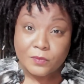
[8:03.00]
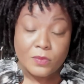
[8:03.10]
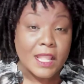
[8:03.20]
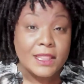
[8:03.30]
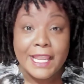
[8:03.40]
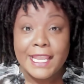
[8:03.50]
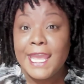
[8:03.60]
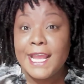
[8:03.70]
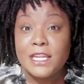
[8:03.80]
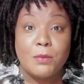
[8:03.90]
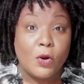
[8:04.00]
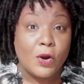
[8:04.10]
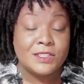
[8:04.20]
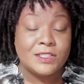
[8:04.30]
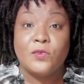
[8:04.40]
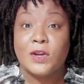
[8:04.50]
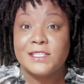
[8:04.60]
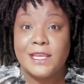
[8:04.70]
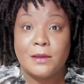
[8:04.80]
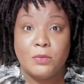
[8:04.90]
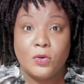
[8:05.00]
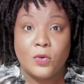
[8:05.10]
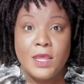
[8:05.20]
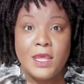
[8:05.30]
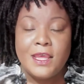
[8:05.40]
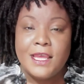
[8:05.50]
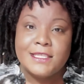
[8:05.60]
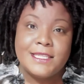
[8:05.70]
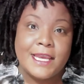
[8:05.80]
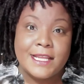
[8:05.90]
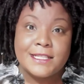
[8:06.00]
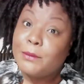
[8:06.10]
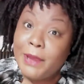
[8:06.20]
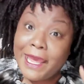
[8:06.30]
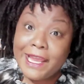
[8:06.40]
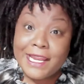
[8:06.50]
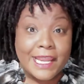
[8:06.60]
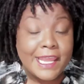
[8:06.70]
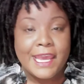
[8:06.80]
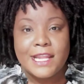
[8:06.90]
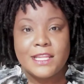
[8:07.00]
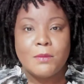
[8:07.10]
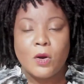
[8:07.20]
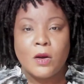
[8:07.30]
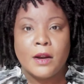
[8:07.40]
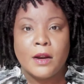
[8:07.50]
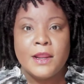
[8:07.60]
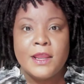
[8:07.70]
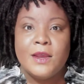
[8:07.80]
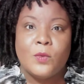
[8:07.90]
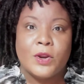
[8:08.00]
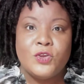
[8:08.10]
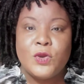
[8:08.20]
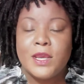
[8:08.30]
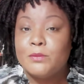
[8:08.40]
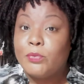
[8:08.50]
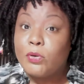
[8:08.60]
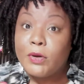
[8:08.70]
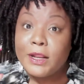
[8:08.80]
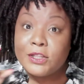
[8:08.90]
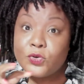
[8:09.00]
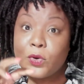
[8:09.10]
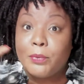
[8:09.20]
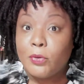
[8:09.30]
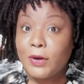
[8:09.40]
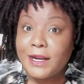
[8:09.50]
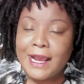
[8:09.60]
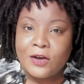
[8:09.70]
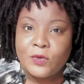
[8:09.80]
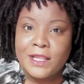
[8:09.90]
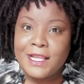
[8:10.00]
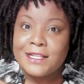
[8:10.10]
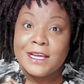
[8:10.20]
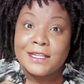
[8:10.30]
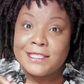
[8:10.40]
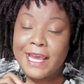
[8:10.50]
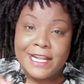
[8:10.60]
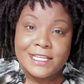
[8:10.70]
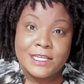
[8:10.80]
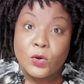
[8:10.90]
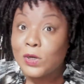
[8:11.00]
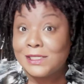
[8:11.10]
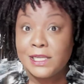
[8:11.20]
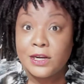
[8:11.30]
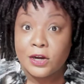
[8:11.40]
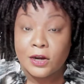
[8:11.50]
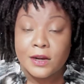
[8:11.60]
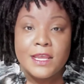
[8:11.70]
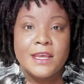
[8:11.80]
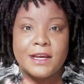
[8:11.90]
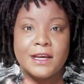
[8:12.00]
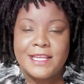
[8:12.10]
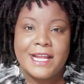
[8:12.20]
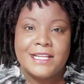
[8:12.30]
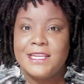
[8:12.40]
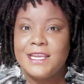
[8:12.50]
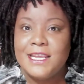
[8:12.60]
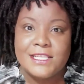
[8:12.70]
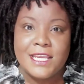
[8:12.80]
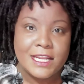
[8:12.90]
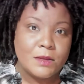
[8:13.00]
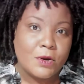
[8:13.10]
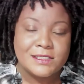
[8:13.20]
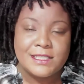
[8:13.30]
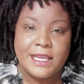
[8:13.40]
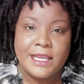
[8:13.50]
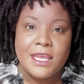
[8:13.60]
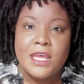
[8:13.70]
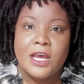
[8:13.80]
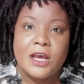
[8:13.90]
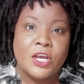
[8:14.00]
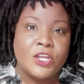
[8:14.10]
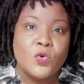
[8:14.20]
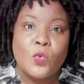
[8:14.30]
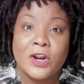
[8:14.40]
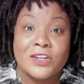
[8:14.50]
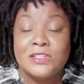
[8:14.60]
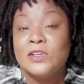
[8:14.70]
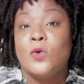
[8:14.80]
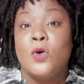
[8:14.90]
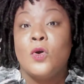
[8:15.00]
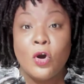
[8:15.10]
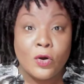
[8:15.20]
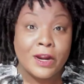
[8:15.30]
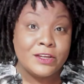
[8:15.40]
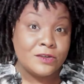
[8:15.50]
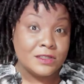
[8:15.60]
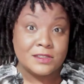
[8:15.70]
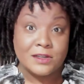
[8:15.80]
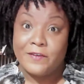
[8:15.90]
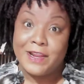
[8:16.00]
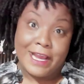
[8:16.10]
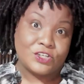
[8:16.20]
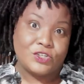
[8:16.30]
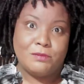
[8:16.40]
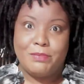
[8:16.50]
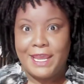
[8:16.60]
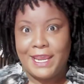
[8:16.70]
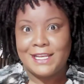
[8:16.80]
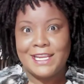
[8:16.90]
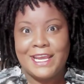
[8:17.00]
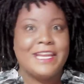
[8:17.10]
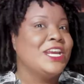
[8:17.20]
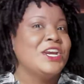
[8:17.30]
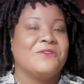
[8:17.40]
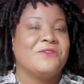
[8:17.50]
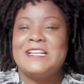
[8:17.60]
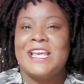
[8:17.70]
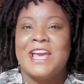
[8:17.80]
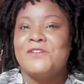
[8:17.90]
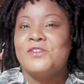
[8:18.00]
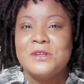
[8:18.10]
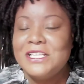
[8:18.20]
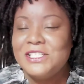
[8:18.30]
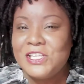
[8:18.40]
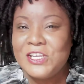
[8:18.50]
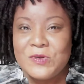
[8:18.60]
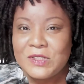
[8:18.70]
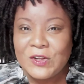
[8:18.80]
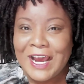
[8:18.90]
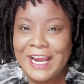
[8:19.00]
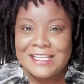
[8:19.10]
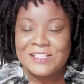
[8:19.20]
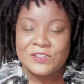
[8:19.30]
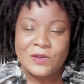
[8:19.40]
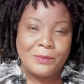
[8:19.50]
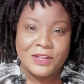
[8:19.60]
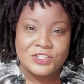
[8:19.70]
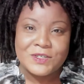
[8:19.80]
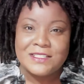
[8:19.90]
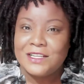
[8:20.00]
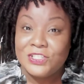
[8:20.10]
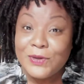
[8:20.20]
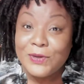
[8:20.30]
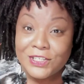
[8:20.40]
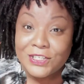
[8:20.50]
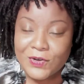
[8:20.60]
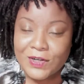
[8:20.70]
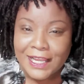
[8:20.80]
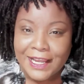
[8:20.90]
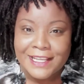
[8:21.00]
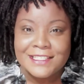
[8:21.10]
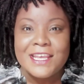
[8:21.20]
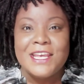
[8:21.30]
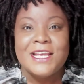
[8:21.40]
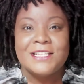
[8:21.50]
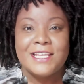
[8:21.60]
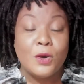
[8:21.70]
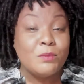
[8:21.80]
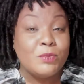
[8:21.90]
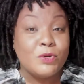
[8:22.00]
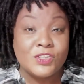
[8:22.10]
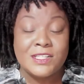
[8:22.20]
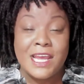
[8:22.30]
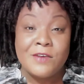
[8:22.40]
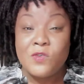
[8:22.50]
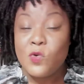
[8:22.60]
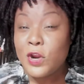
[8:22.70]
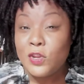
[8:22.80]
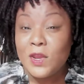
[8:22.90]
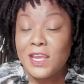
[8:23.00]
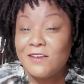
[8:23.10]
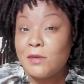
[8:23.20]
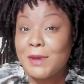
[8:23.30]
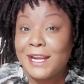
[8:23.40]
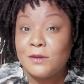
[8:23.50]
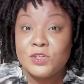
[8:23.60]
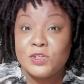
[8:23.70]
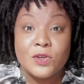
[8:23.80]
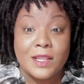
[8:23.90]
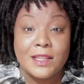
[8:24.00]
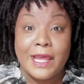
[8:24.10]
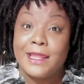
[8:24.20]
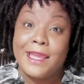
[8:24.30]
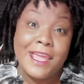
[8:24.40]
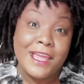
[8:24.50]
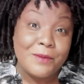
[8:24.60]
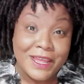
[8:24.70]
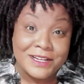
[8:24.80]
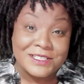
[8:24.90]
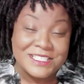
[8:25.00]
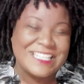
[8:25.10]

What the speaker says: like candy bars. So for example, say it's a payday candy bar where you can do a printout and attach it, or a sticker attached to each candy bar. Say, you work so hard, you deserve an extra payday, right? They have all these cute little ideas on Pinterest that you can utilize to help boost your staff, or you can give them items they like ink pens.